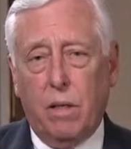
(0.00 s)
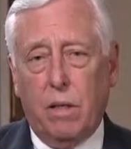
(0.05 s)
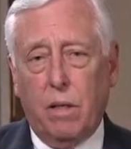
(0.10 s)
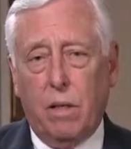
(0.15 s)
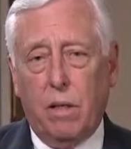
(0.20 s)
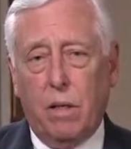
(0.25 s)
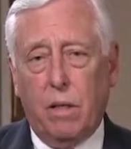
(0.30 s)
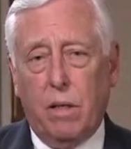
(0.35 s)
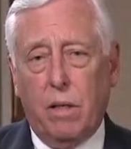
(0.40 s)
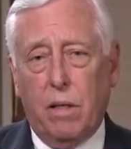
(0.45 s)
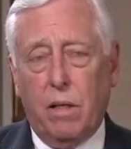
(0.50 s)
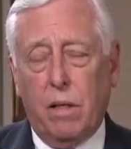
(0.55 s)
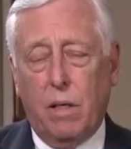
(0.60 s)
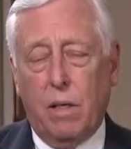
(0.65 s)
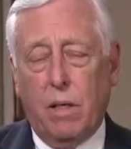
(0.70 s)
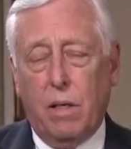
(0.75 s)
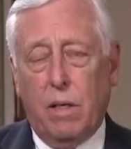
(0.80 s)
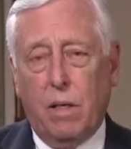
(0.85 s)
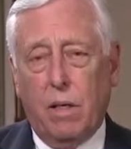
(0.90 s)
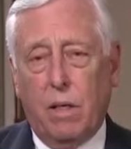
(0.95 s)

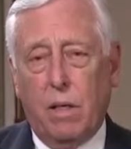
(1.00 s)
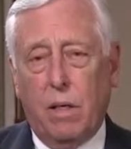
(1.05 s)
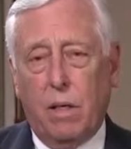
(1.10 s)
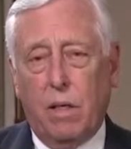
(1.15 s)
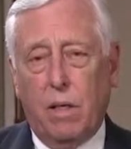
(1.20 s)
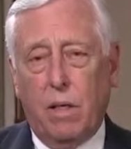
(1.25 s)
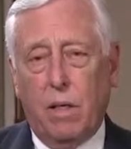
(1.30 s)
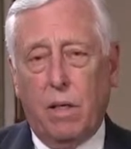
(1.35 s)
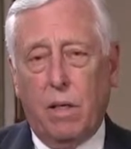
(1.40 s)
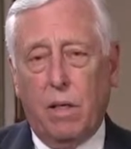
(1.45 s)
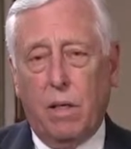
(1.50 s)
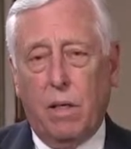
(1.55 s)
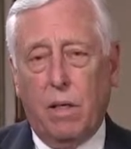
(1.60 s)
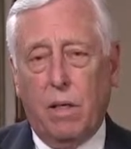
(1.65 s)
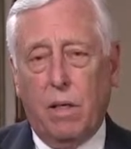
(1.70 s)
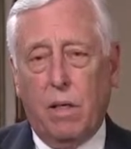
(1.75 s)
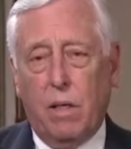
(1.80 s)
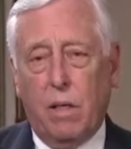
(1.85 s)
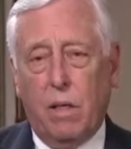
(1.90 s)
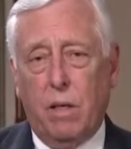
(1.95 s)

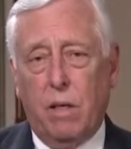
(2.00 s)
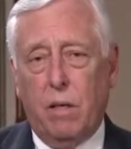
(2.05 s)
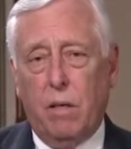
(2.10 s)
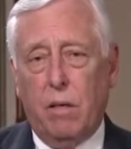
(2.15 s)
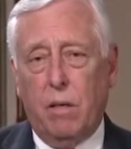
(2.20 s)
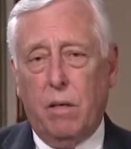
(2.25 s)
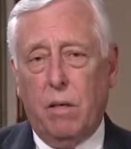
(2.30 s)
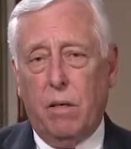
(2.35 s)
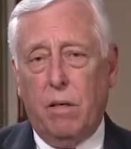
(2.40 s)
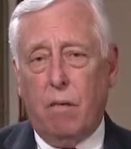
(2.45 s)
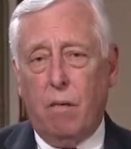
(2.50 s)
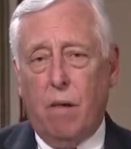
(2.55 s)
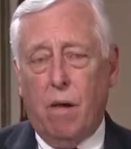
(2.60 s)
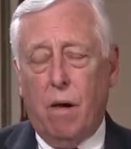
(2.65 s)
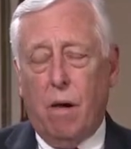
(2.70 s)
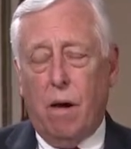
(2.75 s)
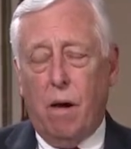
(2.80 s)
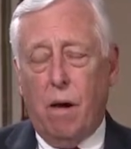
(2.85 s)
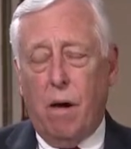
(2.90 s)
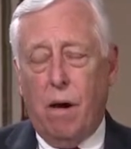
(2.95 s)

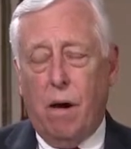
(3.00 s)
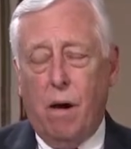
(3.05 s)
[no speech]